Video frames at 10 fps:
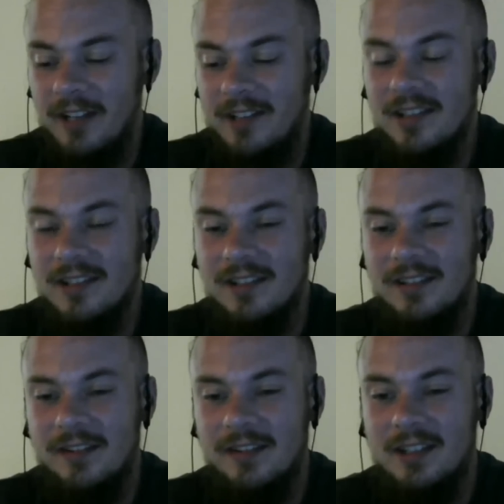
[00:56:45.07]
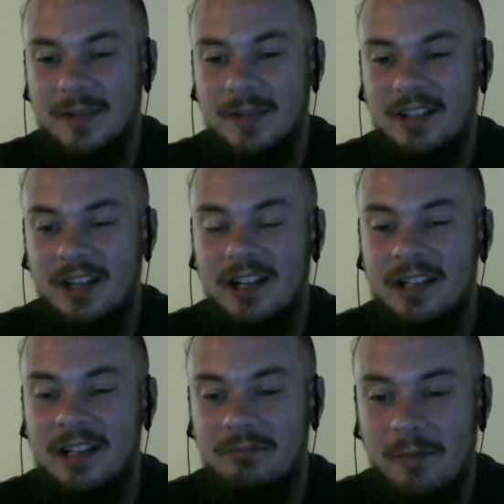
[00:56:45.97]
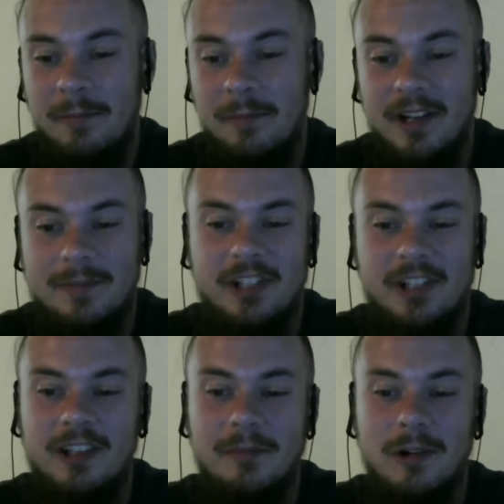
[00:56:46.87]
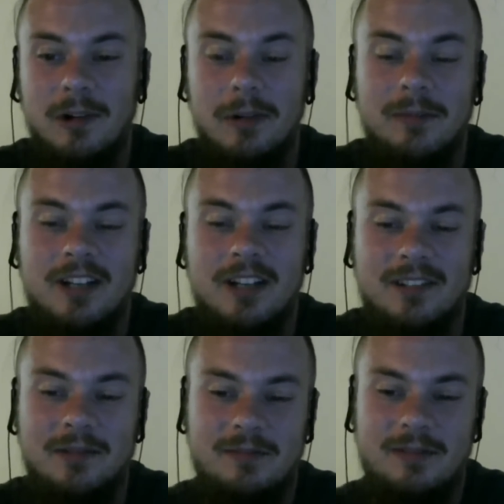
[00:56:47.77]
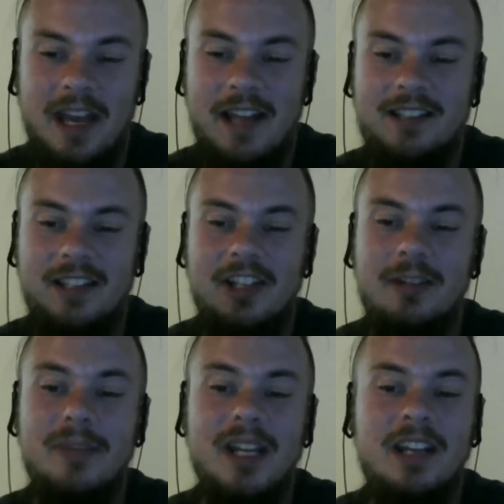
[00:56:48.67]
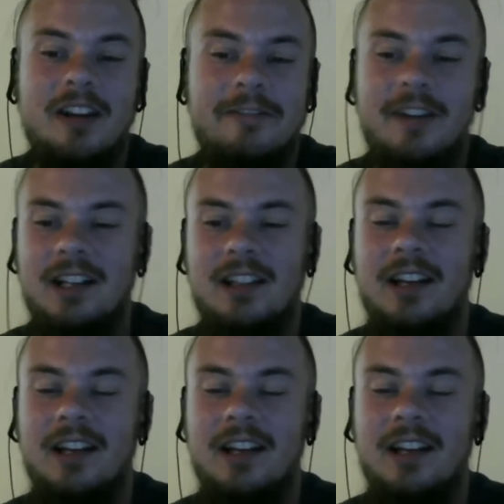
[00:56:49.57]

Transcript: races. Like, I remember it especially in Morrowind because it had such an immediate effect.